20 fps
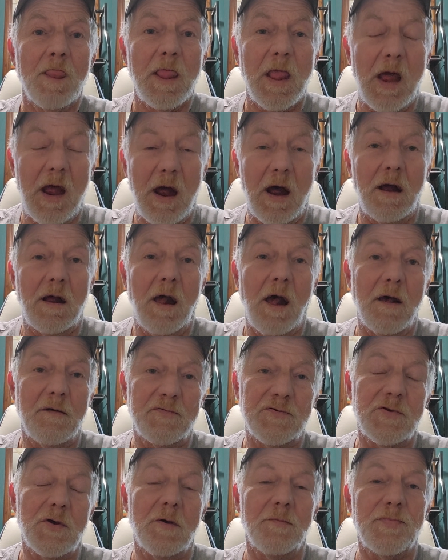have
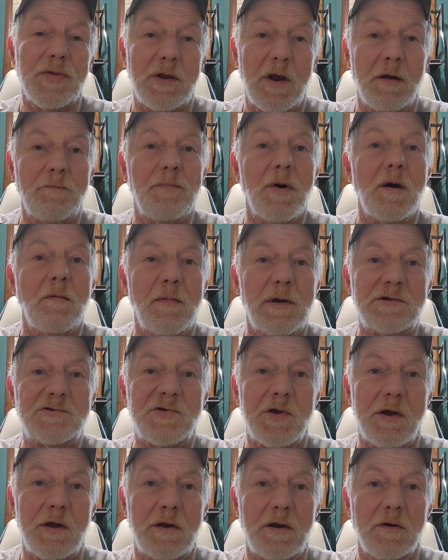something up on my
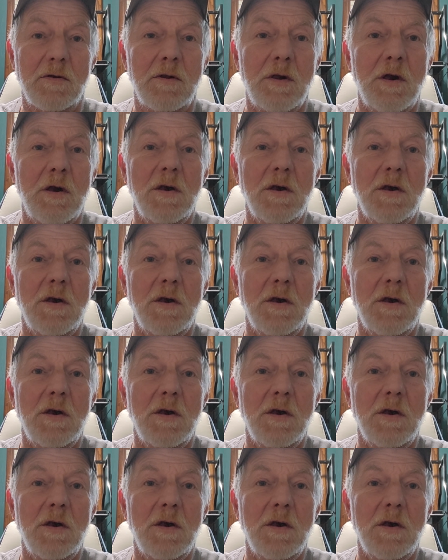channel.